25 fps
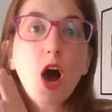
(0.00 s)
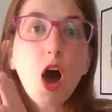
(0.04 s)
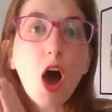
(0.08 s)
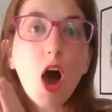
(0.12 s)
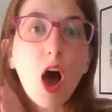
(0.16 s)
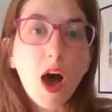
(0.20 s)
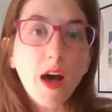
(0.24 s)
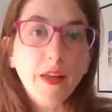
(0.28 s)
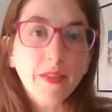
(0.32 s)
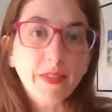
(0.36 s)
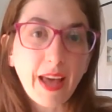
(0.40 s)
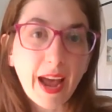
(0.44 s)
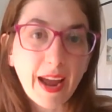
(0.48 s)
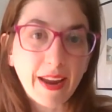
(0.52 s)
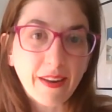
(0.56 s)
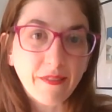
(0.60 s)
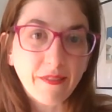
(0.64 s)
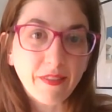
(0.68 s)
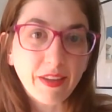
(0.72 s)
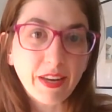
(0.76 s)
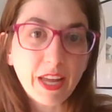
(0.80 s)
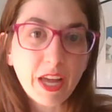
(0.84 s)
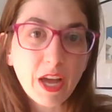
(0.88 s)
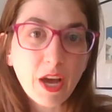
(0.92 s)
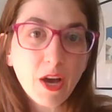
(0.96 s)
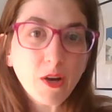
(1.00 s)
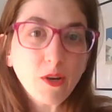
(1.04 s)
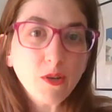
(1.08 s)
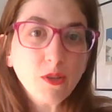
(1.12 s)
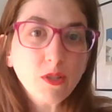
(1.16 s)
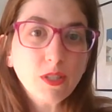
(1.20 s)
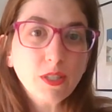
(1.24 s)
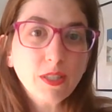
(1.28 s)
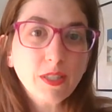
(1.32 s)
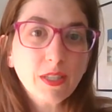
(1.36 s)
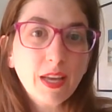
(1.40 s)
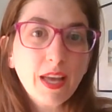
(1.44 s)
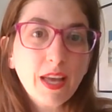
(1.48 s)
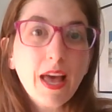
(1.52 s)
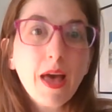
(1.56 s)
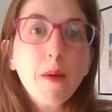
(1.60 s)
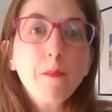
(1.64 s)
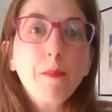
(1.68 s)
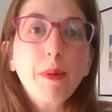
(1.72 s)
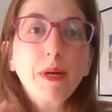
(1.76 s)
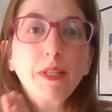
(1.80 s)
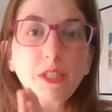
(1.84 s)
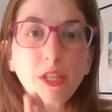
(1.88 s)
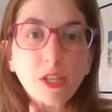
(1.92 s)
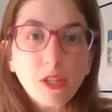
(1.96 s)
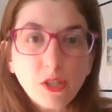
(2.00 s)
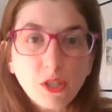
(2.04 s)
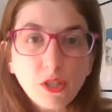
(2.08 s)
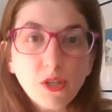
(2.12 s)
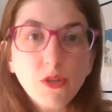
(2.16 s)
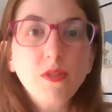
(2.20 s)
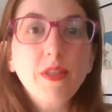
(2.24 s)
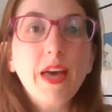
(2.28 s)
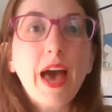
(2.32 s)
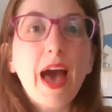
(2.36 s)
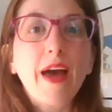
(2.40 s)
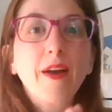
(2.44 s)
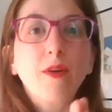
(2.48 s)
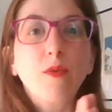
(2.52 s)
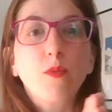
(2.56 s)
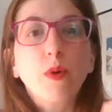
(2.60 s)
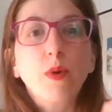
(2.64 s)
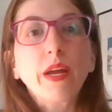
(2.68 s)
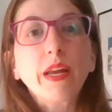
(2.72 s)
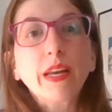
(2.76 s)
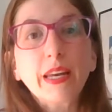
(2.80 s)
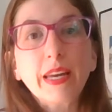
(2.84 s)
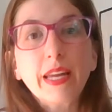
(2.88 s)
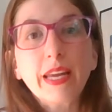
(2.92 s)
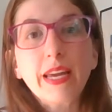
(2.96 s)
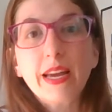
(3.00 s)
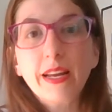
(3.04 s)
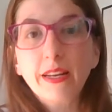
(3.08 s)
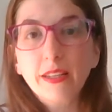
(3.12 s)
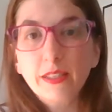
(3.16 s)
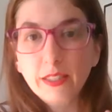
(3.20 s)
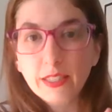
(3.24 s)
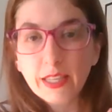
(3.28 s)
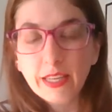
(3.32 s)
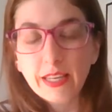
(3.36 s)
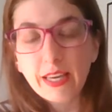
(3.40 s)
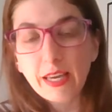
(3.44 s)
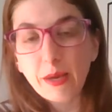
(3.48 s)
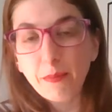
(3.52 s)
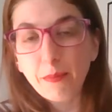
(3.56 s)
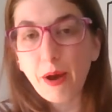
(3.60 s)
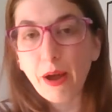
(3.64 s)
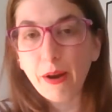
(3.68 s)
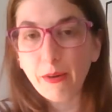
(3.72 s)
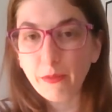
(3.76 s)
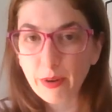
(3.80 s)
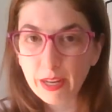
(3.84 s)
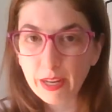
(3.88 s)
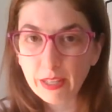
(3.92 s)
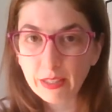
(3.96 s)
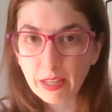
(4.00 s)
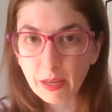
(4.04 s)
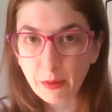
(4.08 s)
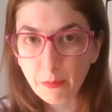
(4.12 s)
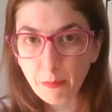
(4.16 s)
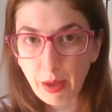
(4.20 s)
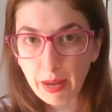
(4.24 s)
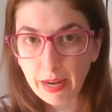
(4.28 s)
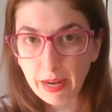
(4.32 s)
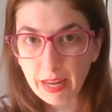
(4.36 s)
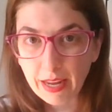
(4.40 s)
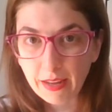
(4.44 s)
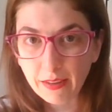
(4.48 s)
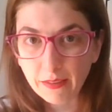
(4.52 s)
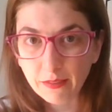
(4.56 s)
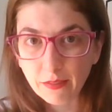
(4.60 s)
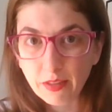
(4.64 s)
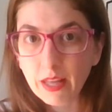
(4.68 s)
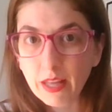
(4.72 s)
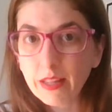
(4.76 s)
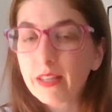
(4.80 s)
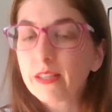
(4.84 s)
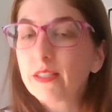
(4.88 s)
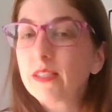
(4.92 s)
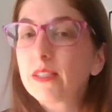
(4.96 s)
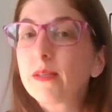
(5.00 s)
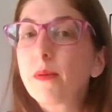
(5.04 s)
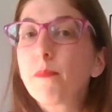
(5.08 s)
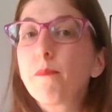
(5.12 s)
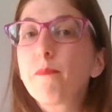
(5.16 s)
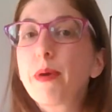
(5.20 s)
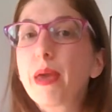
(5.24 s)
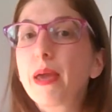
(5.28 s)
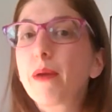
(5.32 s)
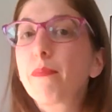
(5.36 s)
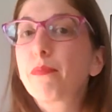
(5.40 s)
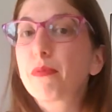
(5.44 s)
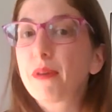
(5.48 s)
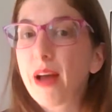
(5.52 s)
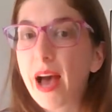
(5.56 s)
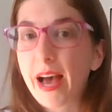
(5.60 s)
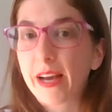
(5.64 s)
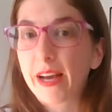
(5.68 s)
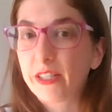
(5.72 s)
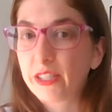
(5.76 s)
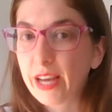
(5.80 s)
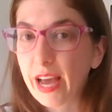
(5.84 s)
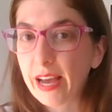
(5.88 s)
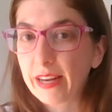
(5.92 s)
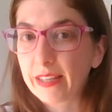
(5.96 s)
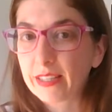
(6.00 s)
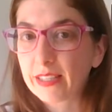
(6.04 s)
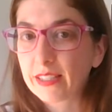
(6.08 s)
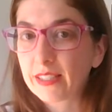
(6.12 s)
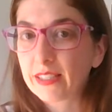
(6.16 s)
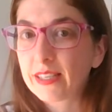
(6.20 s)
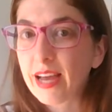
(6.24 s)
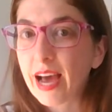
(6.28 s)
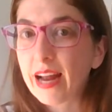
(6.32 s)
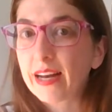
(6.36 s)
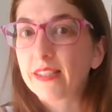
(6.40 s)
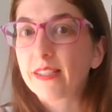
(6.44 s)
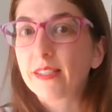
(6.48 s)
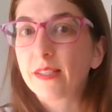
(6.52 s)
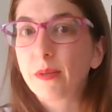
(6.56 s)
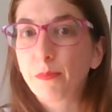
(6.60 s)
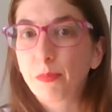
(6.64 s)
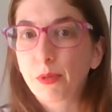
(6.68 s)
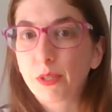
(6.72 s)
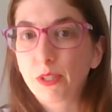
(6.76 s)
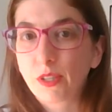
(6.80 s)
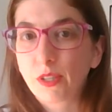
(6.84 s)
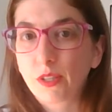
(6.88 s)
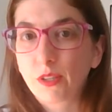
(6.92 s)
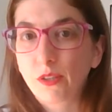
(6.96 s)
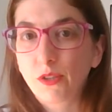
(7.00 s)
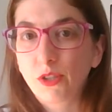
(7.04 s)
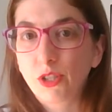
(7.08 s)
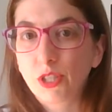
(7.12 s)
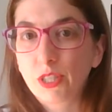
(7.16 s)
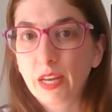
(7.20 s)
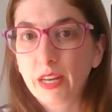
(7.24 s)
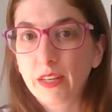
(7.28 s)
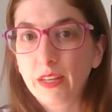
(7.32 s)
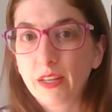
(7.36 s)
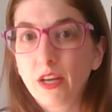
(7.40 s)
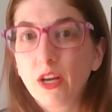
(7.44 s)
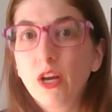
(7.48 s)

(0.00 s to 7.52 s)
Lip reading: Online videos, But to do that, we need to keep on raising money. This is a big project. It's not a simple solution.